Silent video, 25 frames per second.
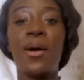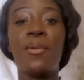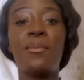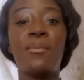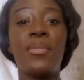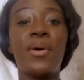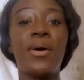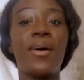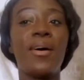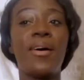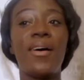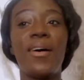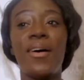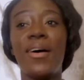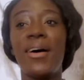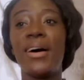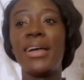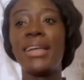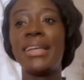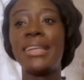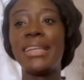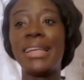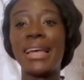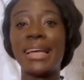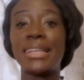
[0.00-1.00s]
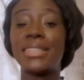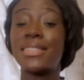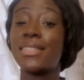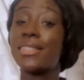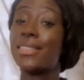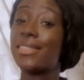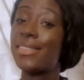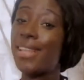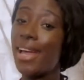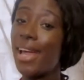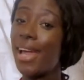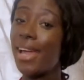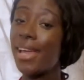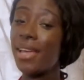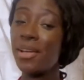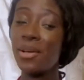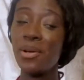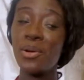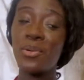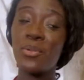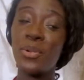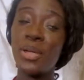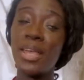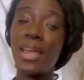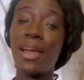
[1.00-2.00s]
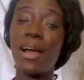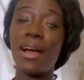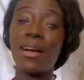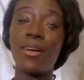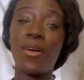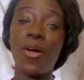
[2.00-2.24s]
But yeah, today we are